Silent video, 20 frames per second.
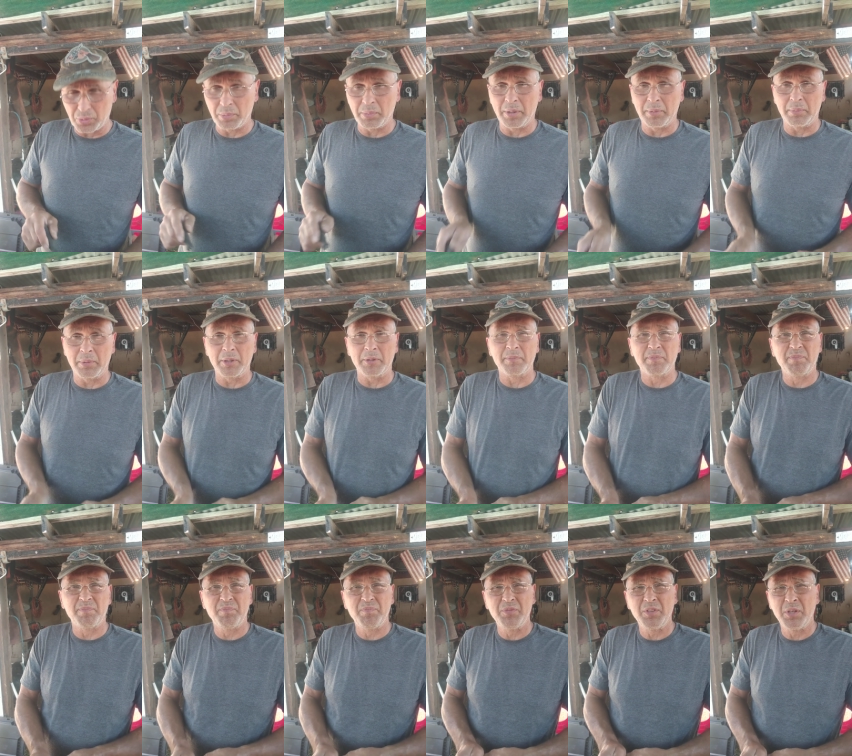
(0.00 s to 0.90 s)
remember,
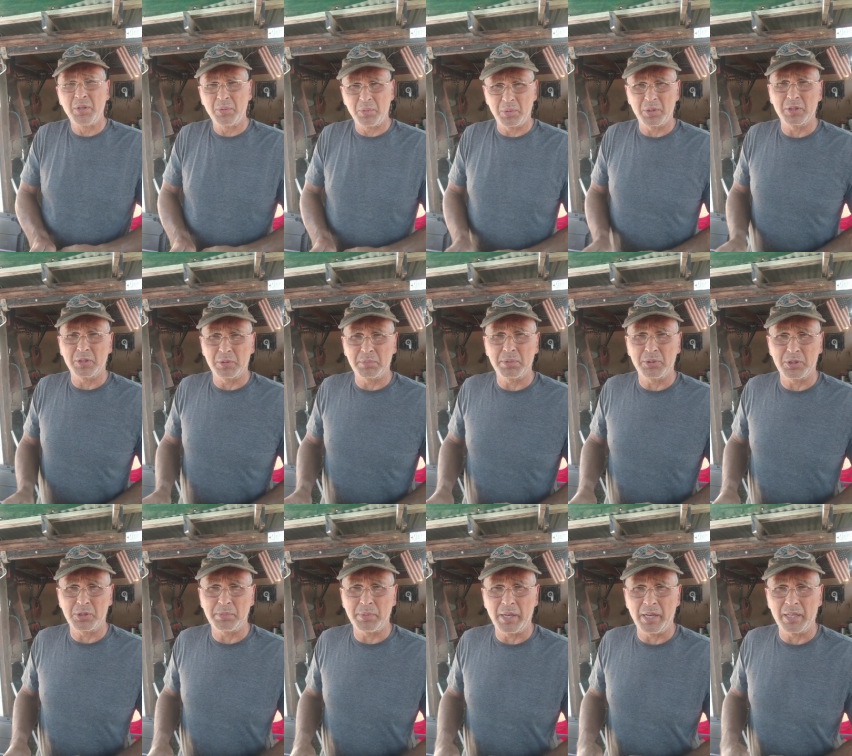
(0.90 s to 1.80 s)
we're going to push
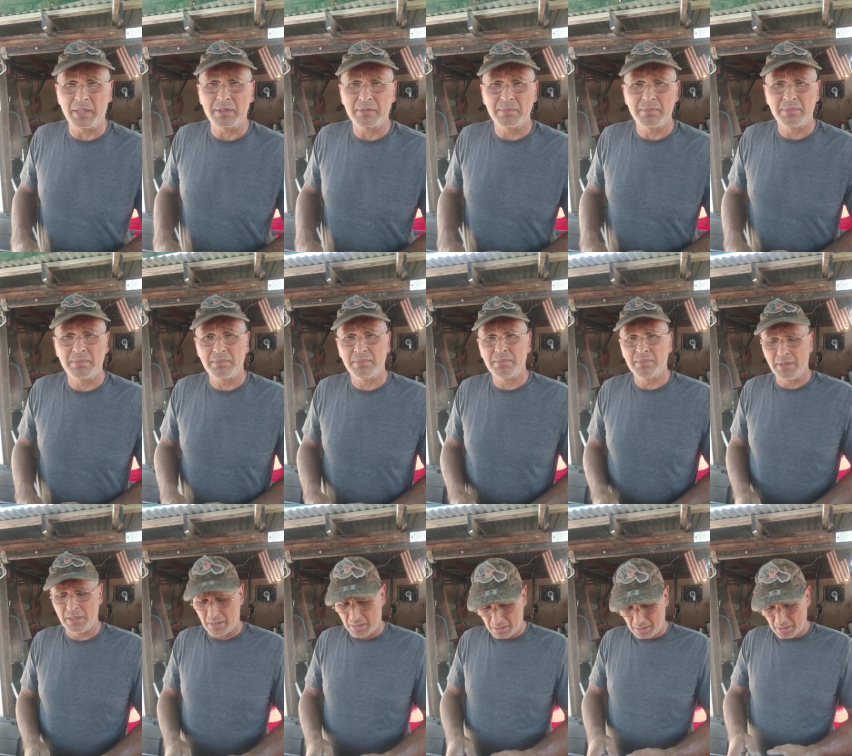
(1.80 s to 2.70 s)
back.
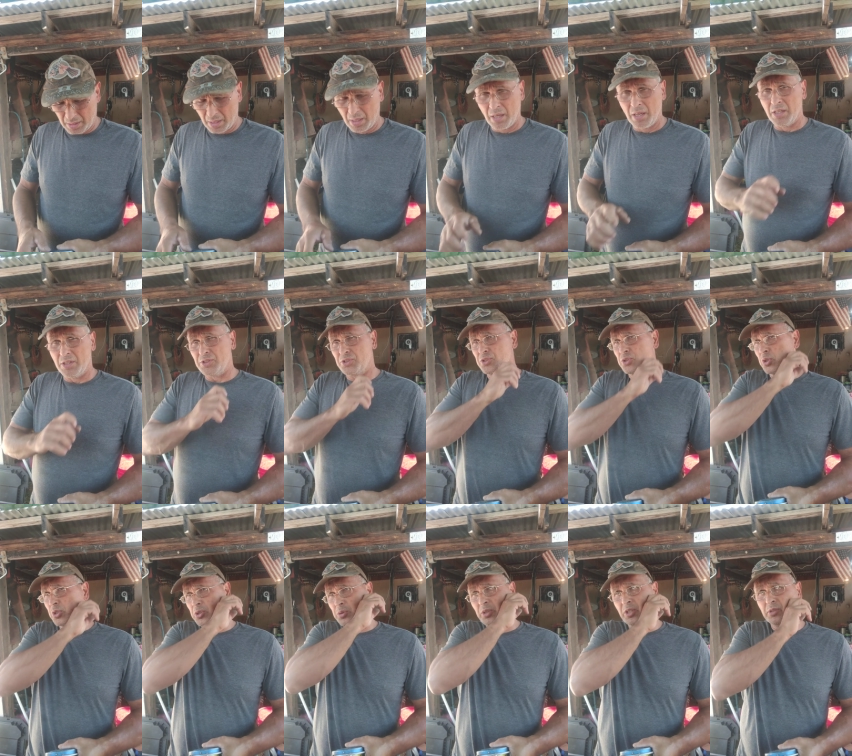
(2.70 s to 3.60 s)
This is
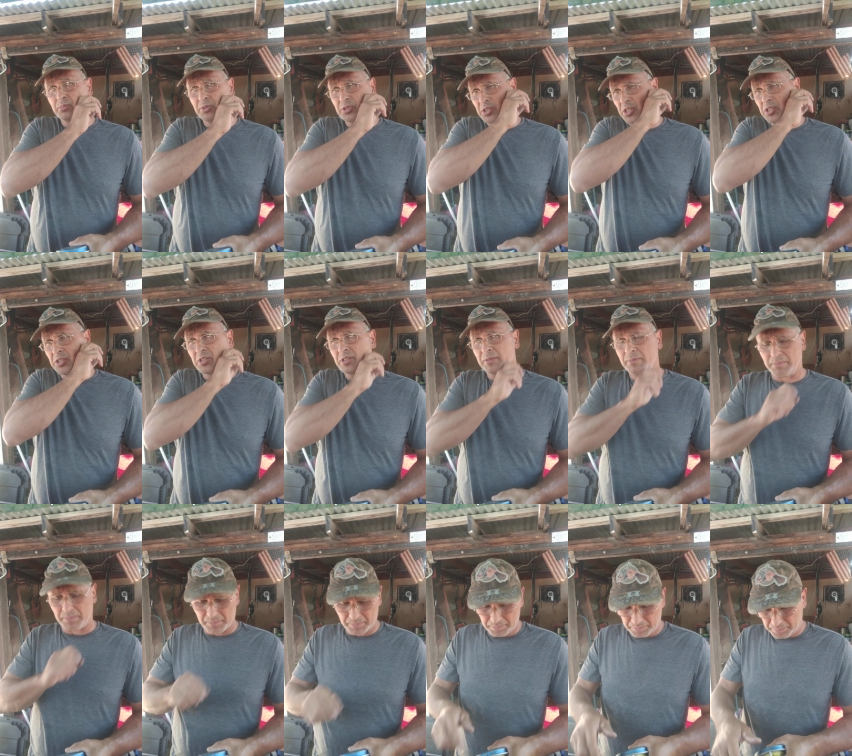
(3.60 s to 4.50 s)
George Williams Sr.
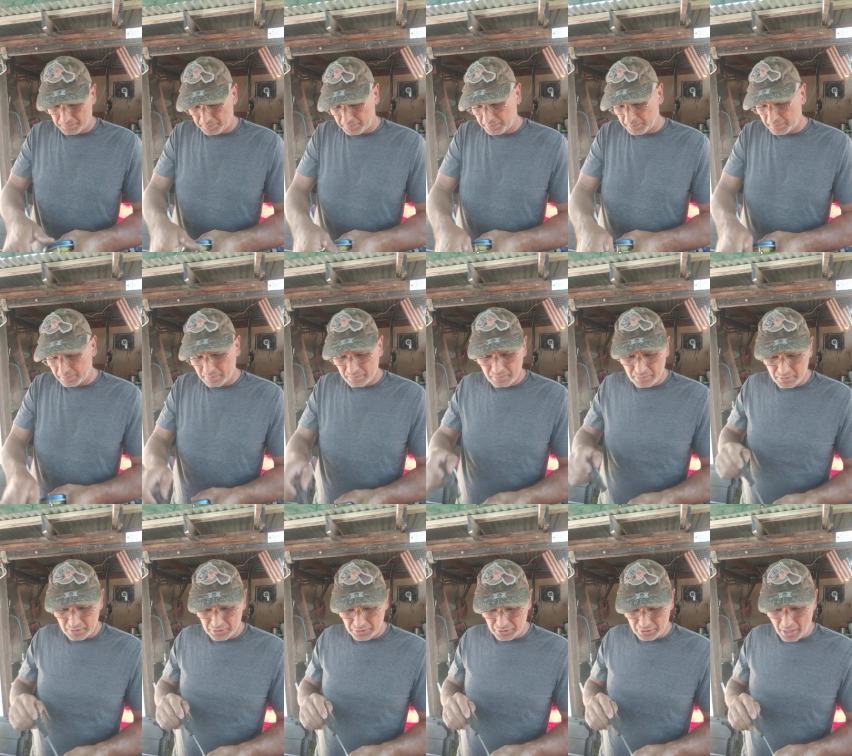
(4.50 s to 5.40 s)

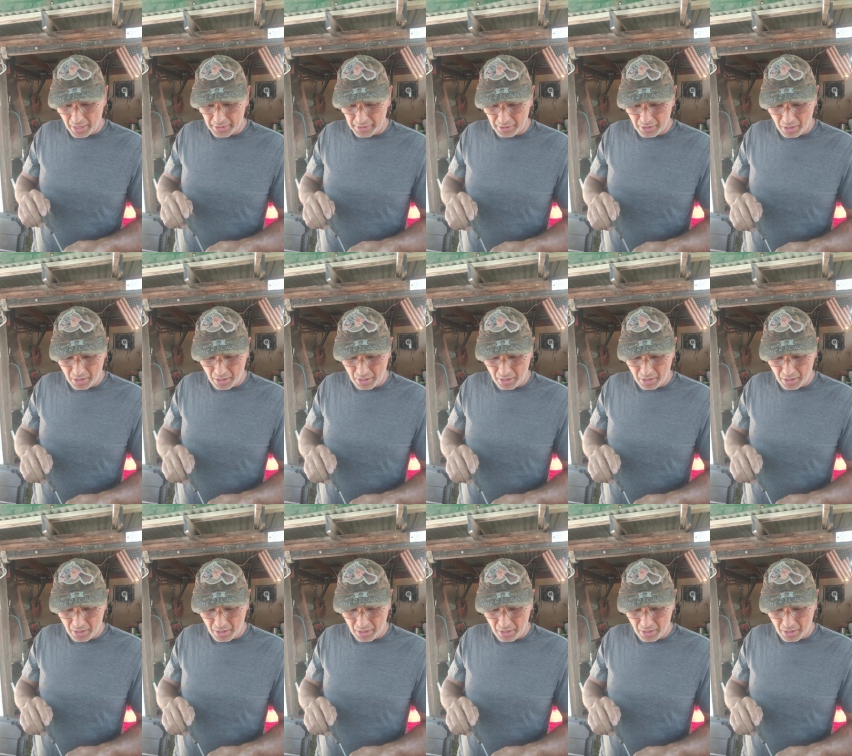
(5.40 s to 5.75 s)
signing